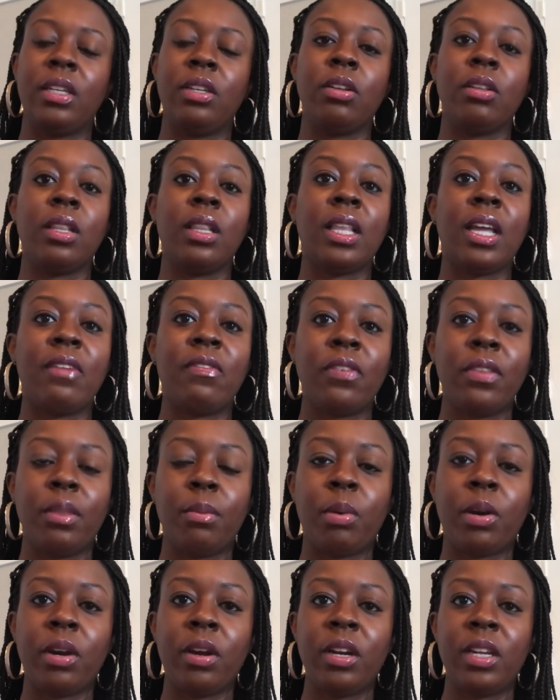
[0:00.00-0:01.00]
and you're the life of the
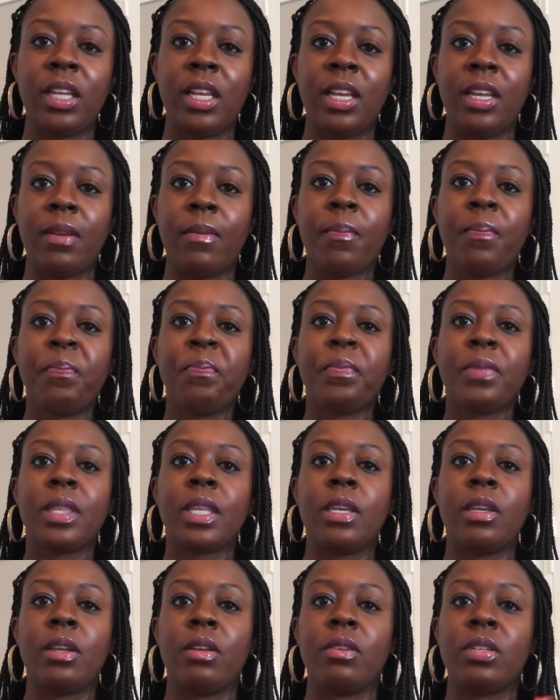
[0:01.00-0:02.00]
party. And,
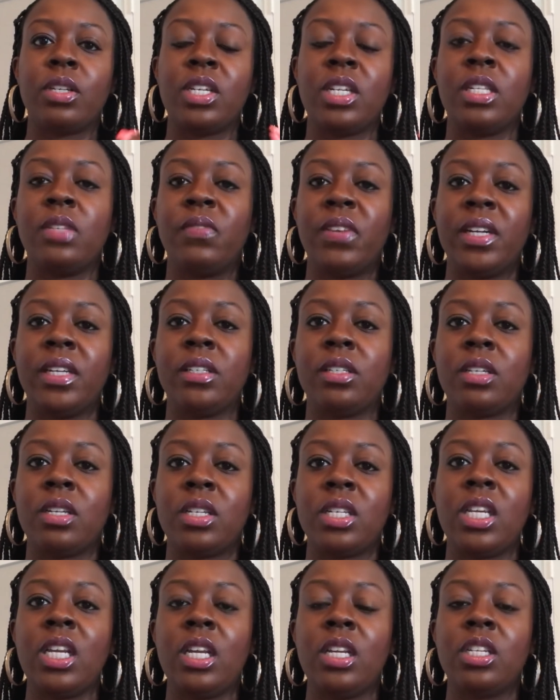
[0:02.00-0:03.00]
you know, she's very
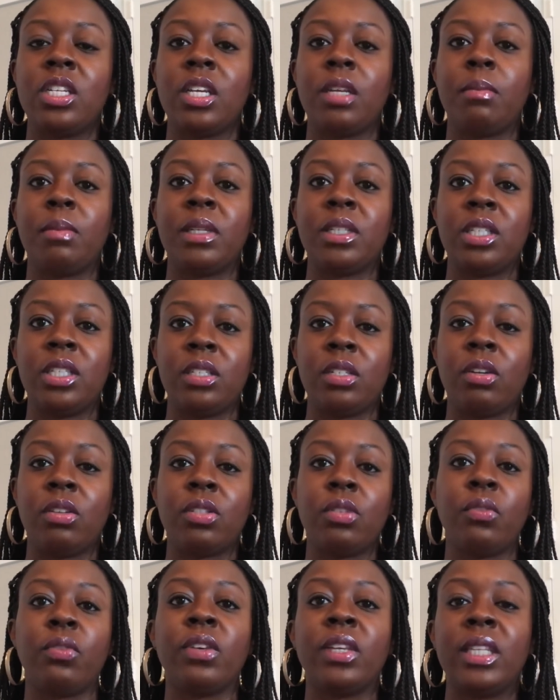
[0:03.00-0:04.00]
strategic, but she's
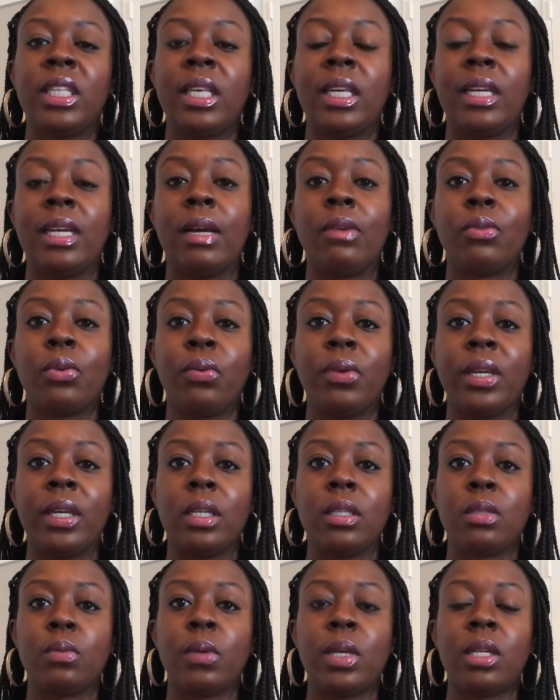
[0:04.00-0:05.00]
also friendly and outgoing
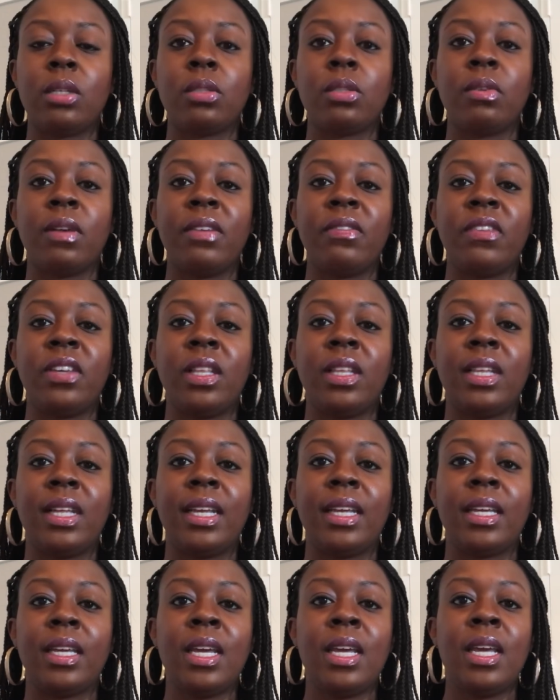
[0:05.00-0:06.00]
as well. So I feel
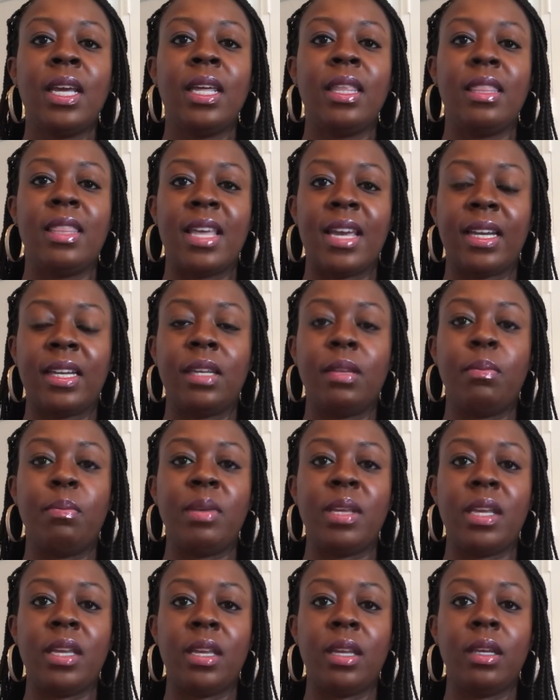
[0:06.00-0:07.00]
like that could
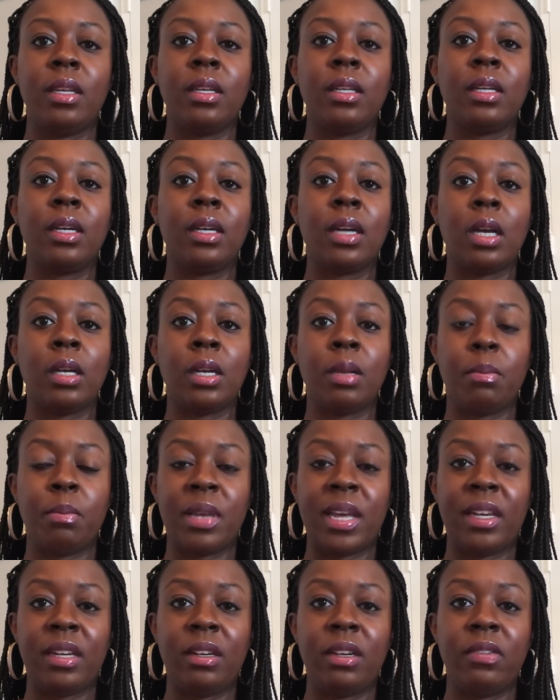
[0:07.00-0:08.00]
be a
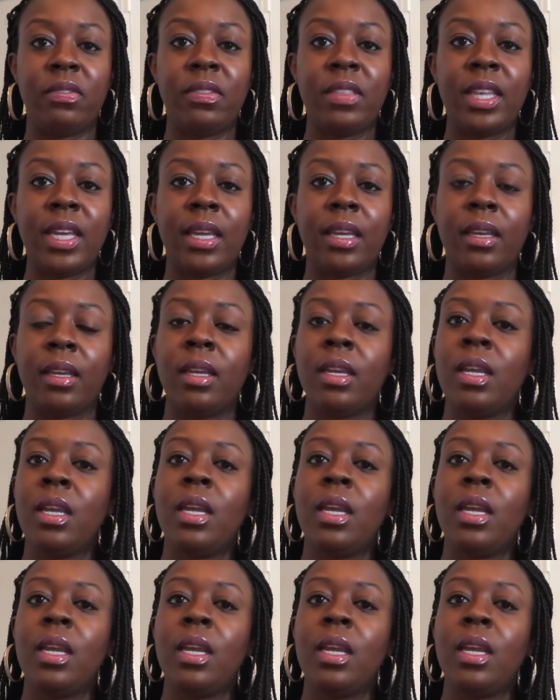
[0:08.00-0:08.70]
competitive thing.